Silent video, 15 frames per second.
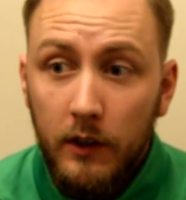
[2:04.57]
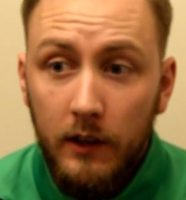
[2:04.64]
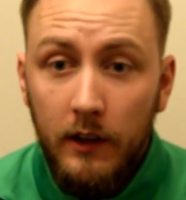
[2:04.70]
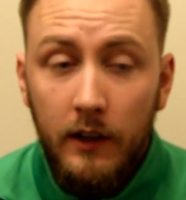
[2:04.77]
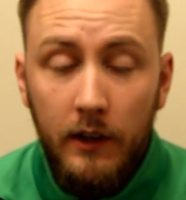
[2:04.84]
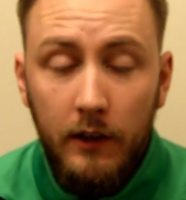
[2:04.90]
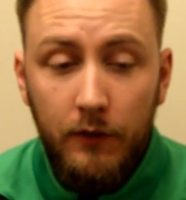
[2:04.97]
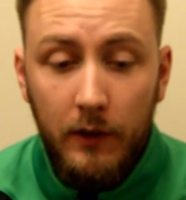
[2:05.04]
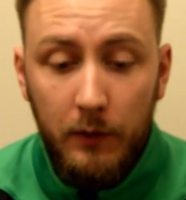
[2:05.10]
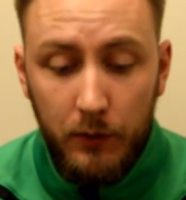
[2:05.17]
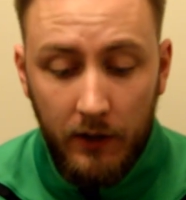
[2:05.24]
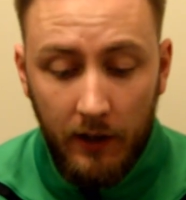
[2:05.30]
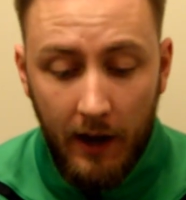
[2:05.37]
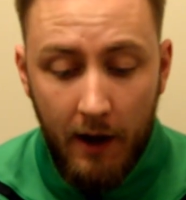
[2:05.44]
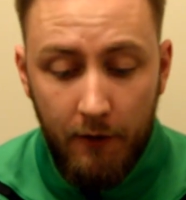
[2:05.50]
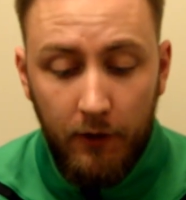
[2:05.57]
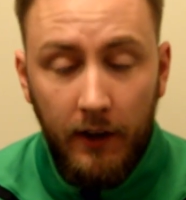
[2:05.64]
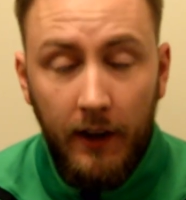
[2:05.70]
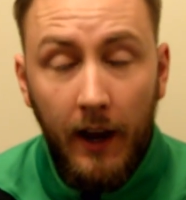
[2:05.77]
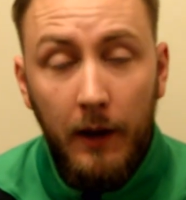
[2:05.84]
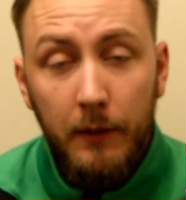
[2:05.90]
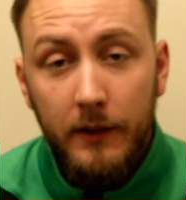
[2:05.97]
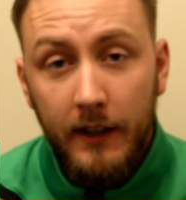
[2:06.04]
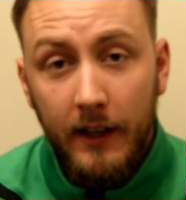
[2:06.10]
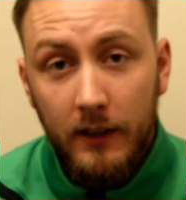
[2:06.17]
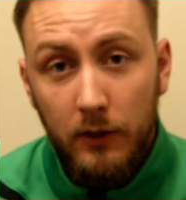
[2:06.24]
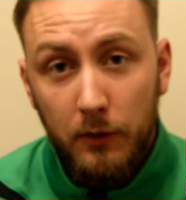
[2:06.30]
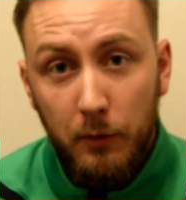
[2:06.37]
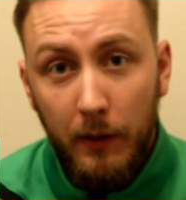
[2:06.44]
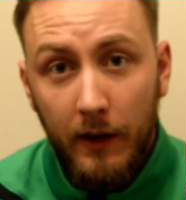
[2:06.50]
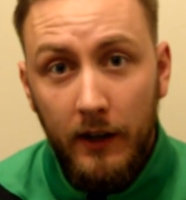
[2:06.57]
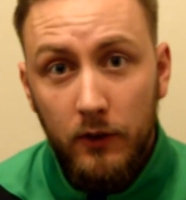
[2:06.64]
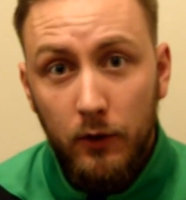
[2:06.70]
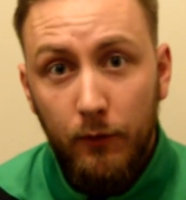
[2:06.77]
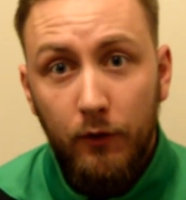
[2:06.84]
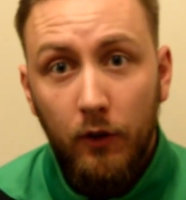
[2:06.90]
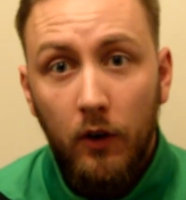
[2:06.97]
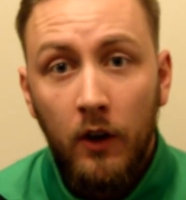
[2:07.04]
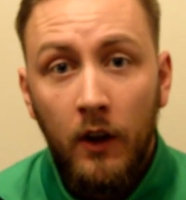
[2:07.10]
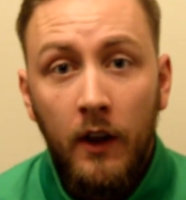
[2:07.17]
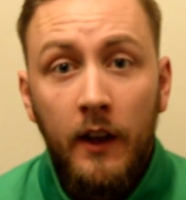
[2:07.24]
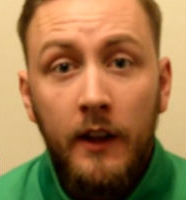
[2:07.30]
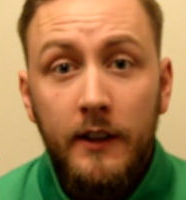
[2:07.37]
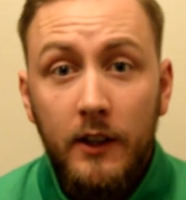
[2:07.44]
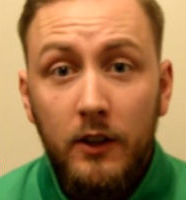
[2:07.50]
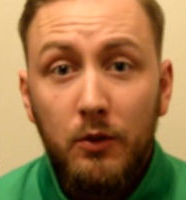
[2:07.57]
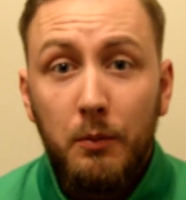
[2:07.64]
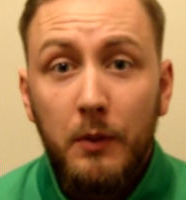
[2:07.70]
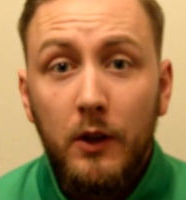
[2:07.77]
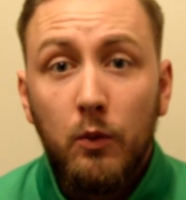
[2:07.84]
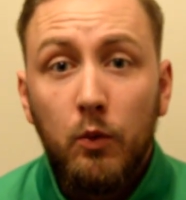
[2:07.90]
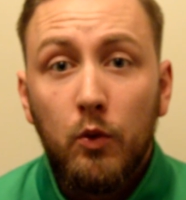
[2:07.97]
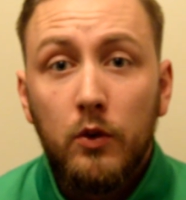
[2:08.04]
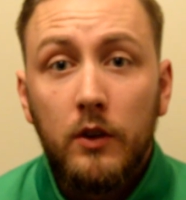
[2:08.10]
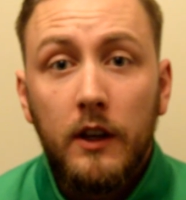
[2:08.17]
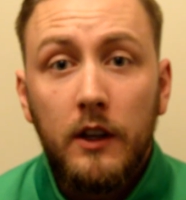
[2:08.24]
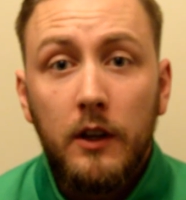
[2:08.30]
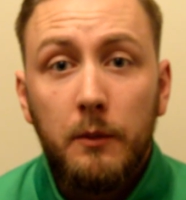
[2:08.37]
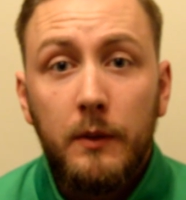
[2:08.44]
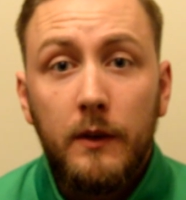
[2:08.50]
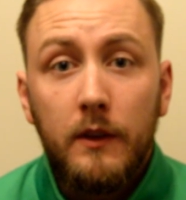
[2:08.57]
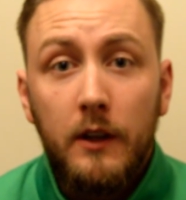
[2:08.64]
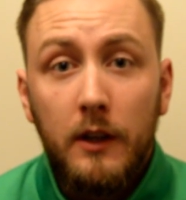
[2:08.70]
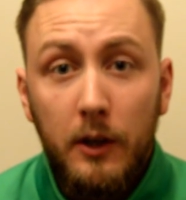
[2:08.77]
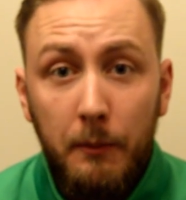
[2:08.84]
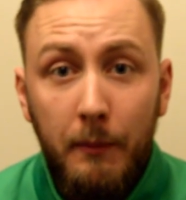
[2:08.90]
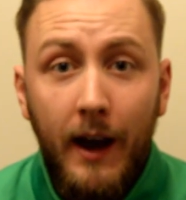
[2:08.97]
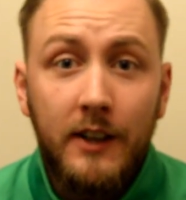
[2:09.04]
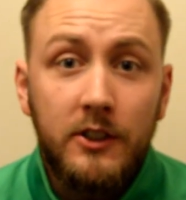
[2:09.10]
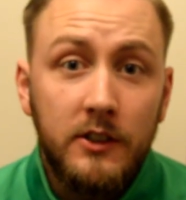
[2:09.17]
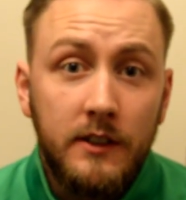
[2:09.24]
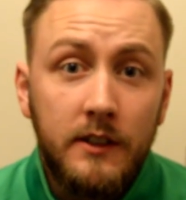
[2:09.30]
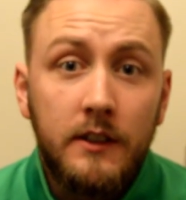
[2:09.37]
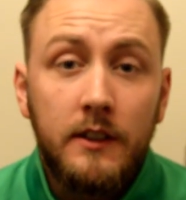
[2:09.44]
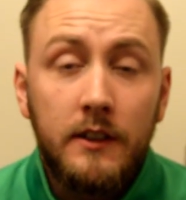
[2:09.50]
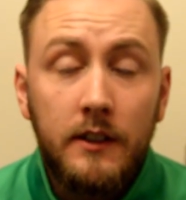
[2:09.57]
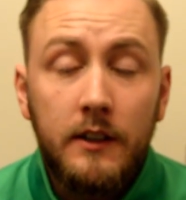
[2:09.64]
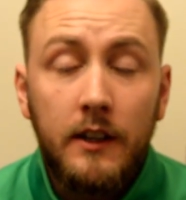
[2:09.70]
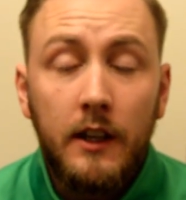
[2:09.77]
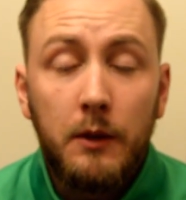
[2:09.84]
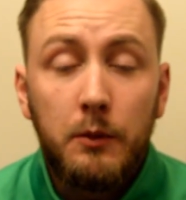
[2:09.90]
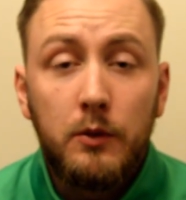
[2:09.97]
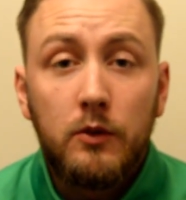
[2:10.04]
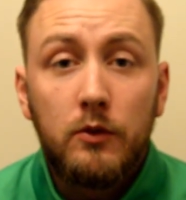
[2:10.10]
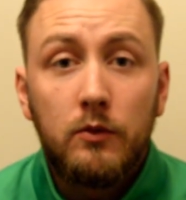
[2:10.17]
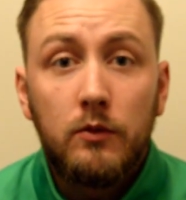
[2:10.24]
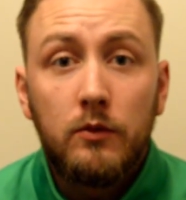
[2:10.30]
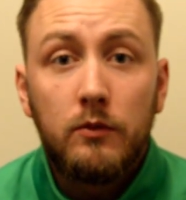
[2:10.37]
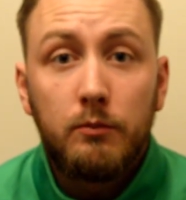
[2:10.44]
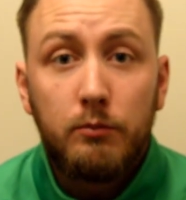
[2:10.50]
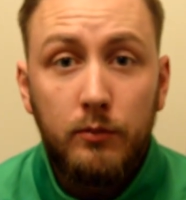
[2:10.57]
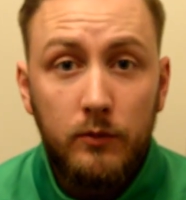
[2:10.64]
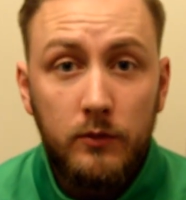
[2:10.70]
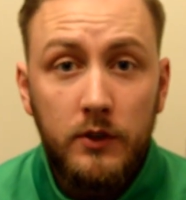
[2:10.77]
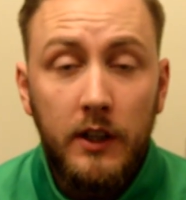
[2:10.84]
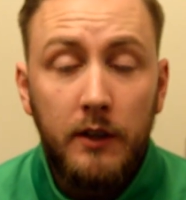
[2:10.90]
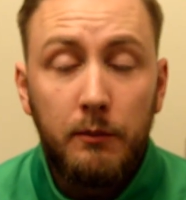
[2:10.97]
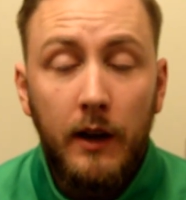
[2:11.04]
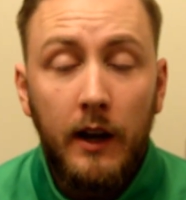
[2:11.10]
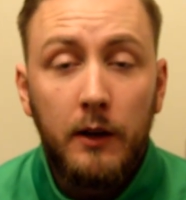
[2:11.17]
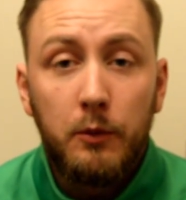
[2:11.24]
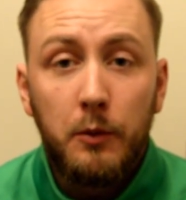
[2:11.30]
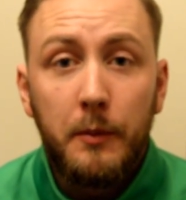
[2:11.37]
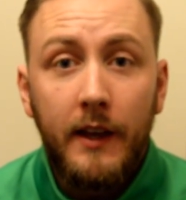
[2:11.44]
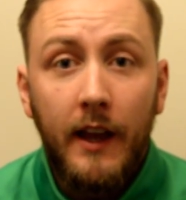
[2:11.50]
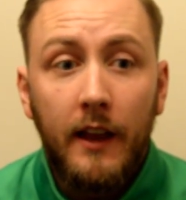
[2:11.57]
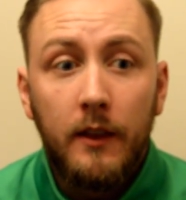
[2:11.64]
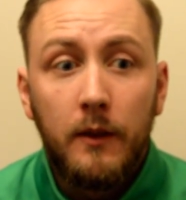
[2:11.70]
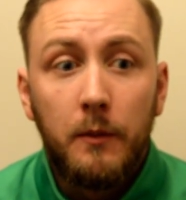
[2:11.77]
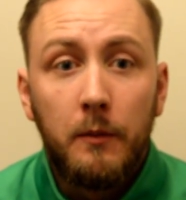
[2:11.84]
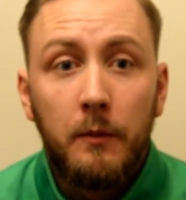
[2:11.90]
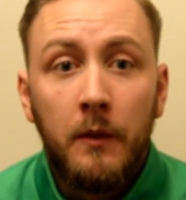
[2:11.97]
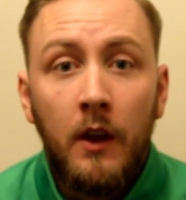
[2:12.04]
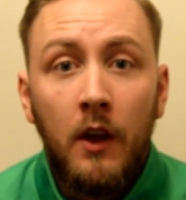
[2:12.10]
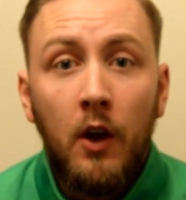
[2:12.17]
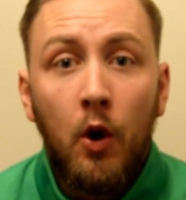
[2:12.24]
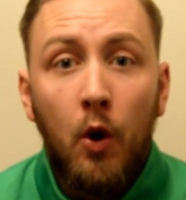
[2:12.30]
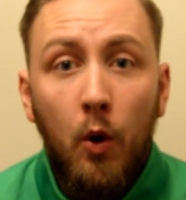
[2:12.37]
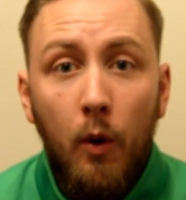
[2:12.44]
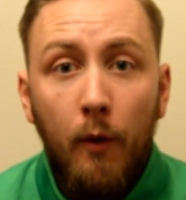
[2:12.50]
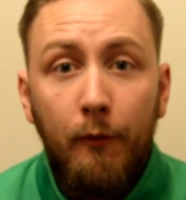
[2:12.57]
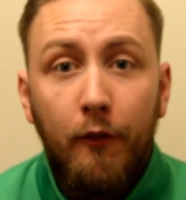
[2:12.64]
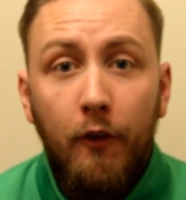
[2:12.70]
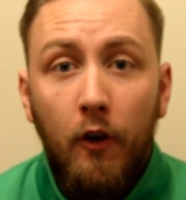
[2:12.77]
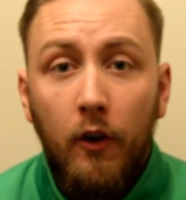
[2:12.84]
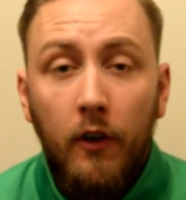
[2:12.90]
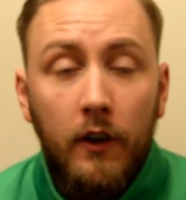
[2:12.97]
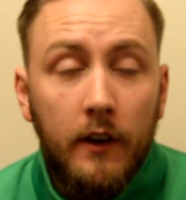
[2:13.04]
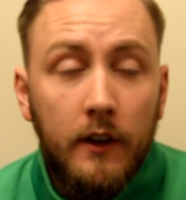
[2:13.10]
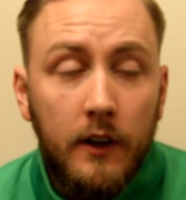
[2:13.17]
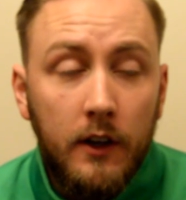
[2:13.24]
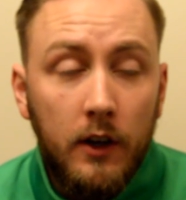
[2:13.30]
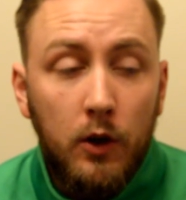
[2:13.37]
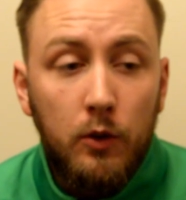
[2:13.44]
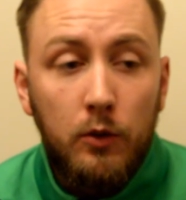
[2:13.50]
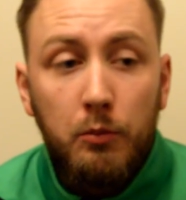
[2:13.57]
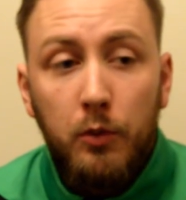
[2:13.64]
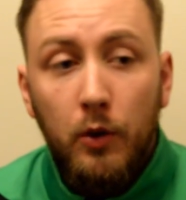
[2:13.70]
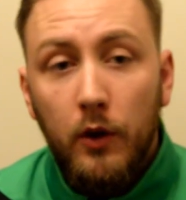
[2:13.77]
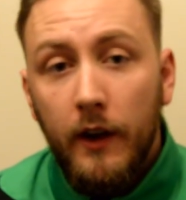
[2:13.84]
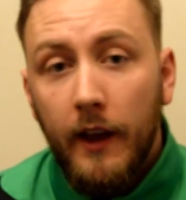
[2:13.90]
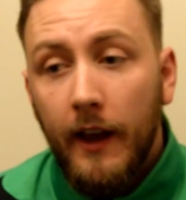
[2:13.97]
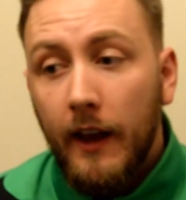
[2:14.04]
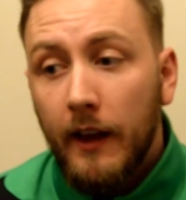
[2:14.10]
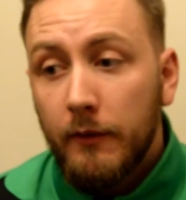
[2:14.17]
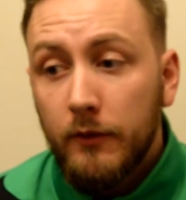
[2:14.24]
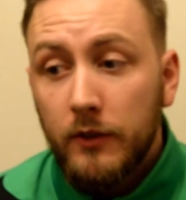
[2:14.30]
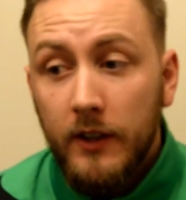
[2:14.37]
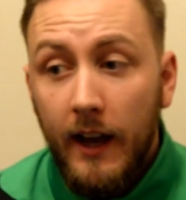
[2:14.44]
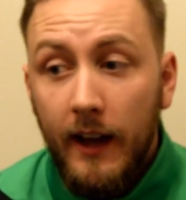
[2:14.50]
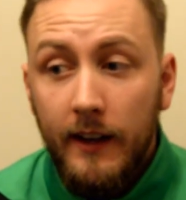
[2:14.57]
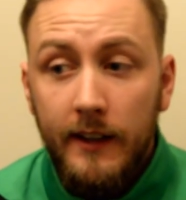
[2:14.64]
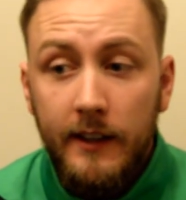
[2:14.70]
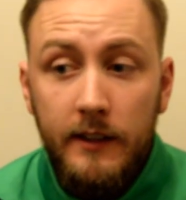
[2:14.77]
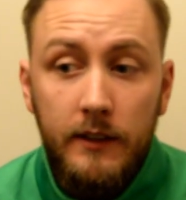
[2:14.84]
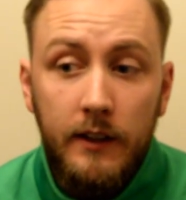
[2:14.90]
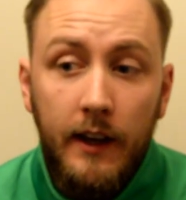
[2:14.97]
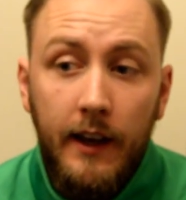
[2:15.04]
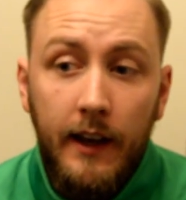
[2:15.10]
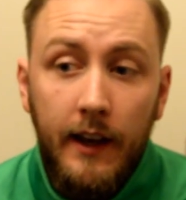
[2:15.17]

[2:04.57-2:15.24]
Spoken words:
If there was ever a game to get those players up for, this would be the one that you'd imagine that Stephen Bally would be getting them up for, but sadly